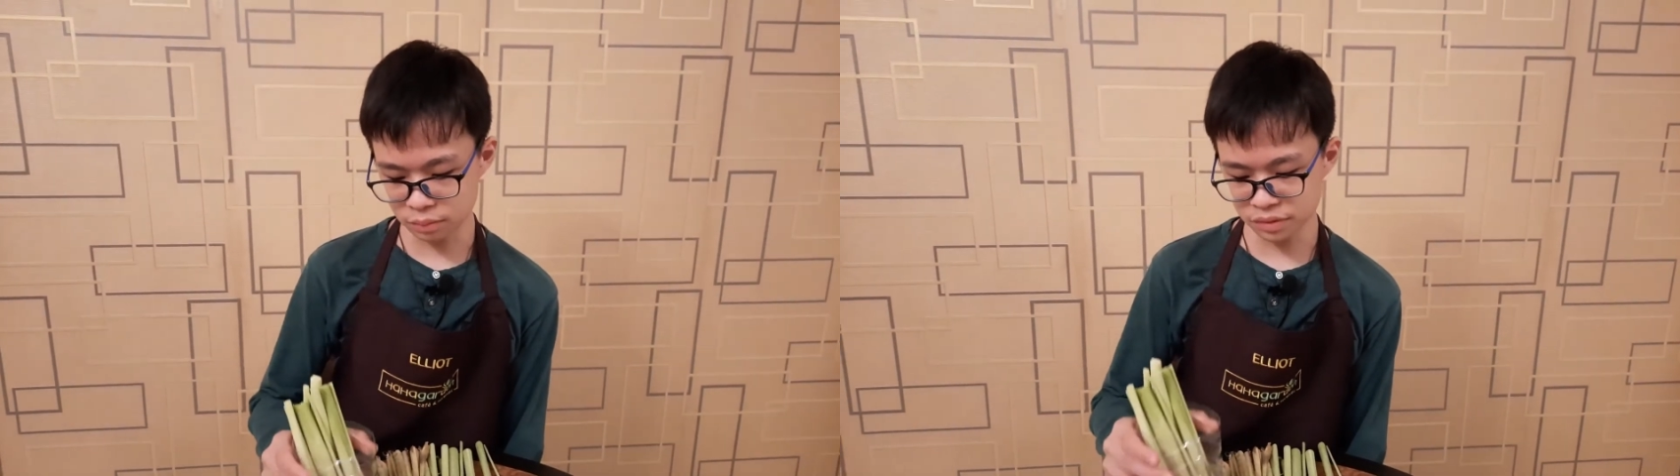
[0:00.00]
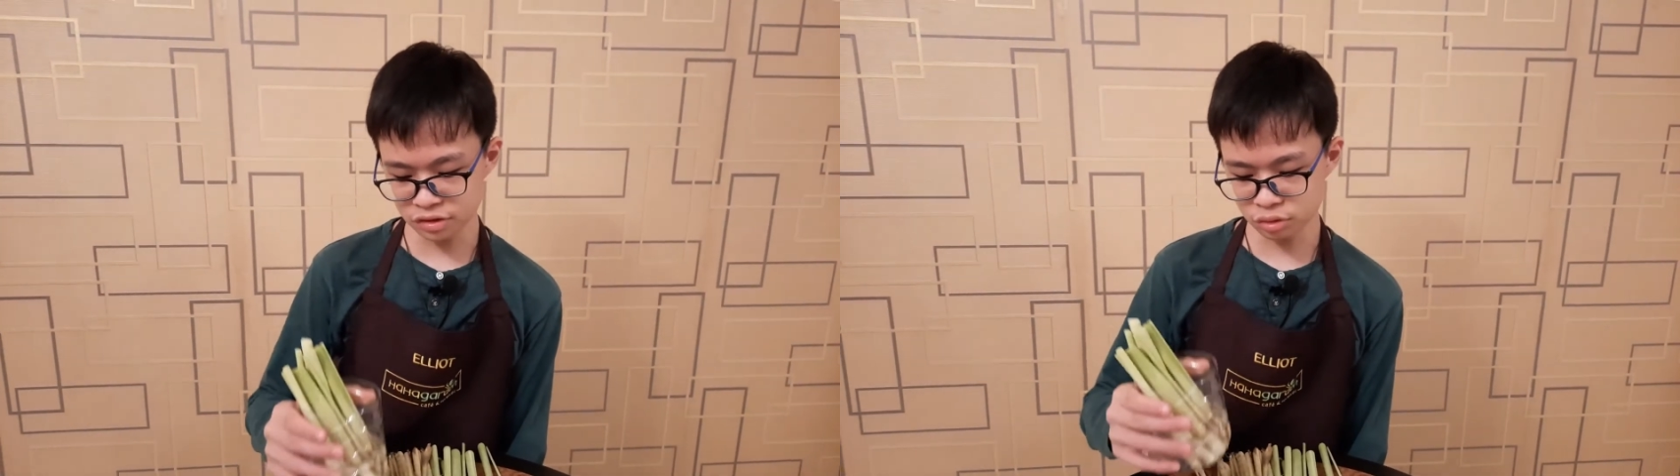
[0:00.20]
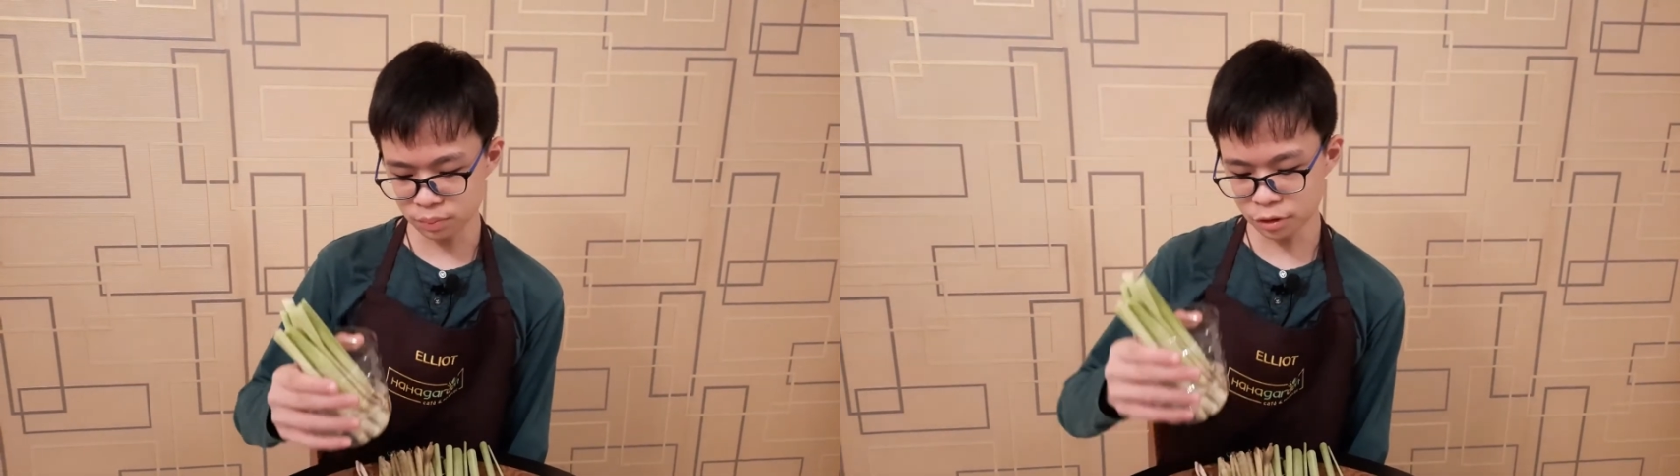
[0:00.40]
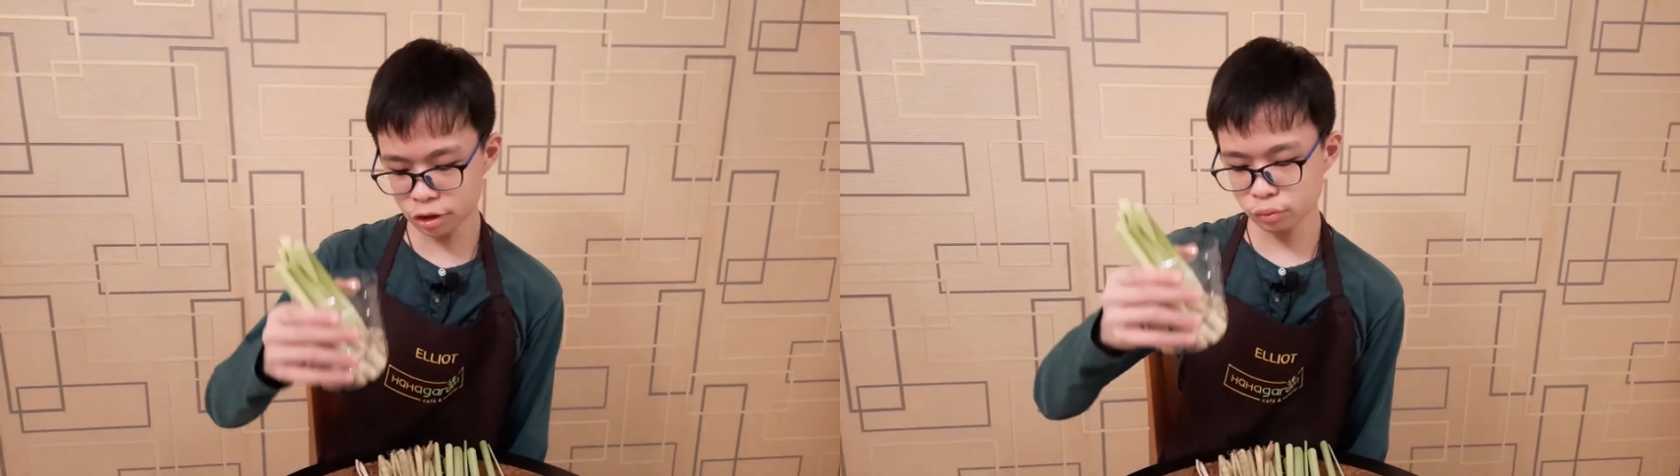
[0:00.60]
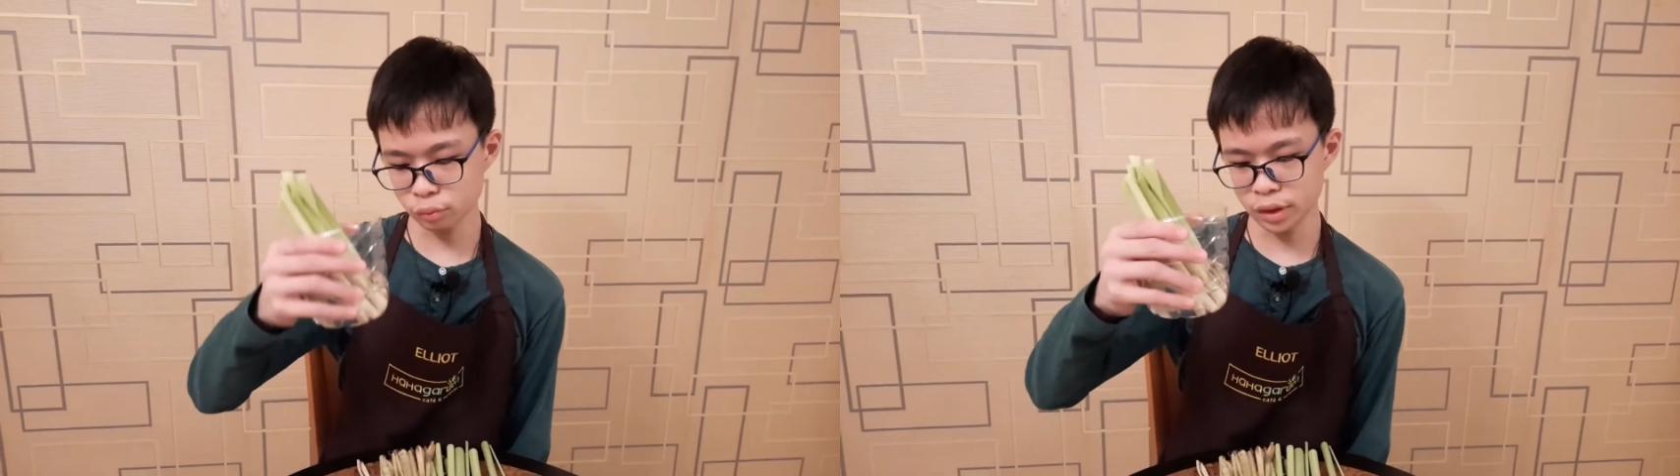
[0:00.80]
into a
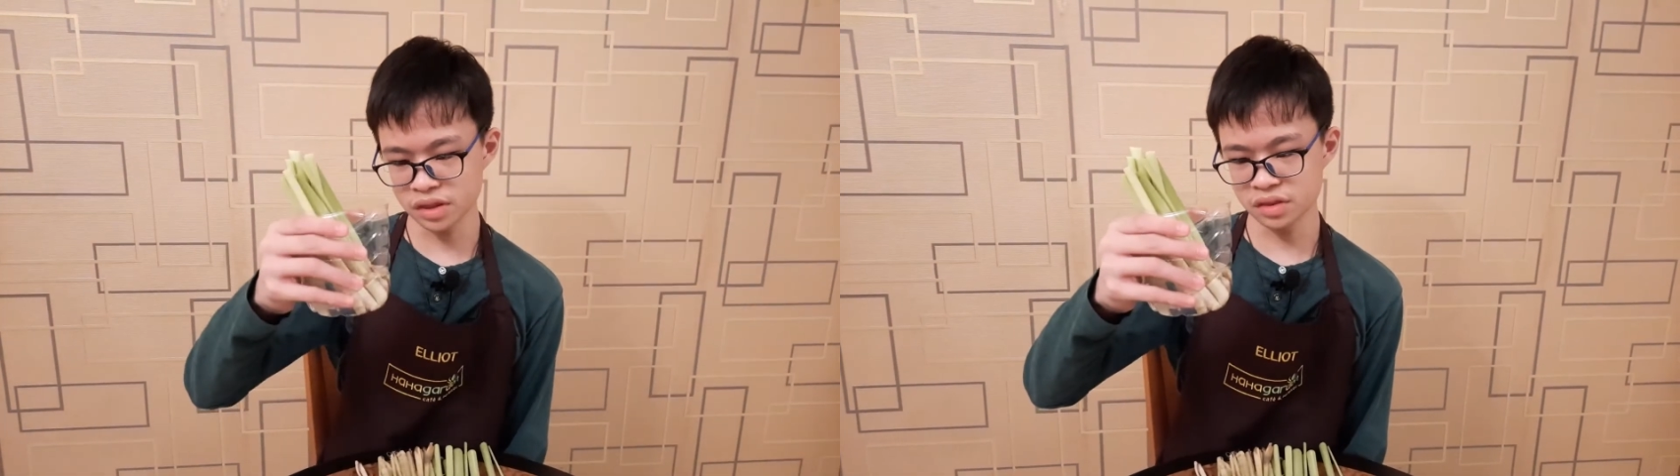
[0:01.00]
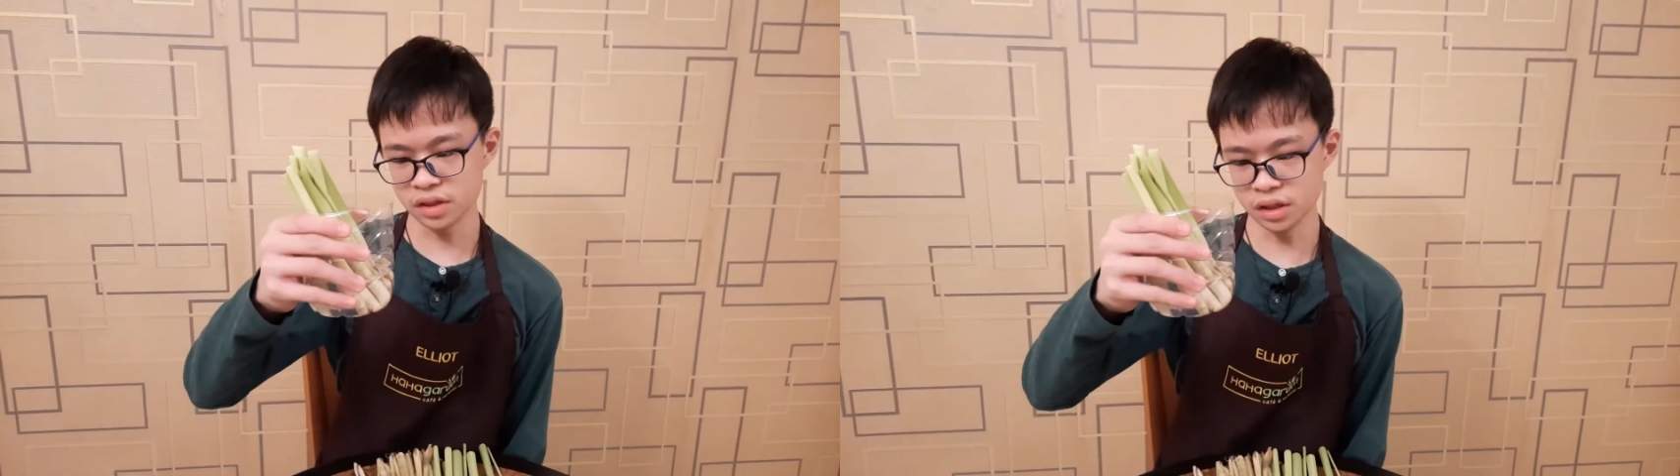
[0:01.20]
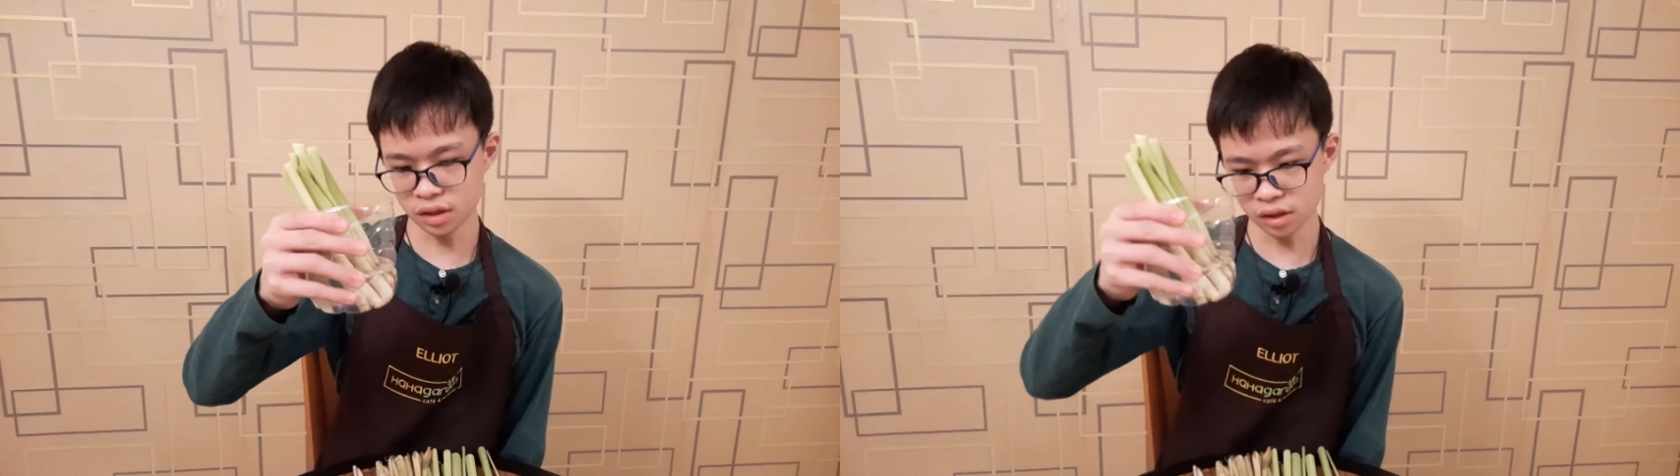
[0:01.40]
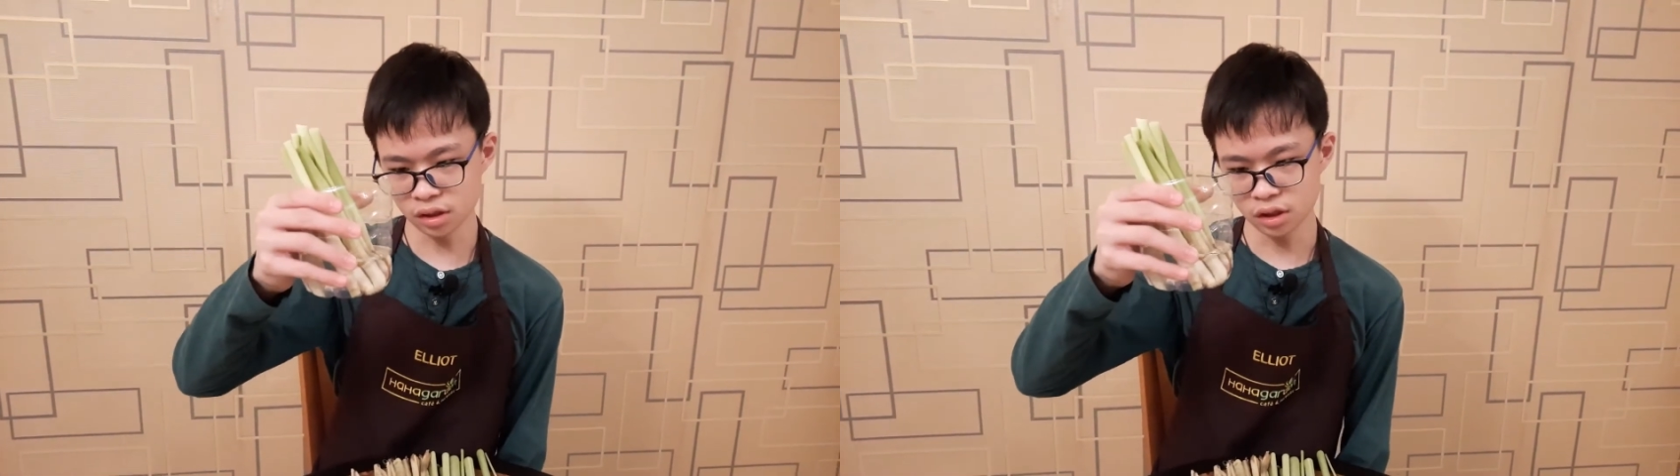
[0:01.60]
pot when the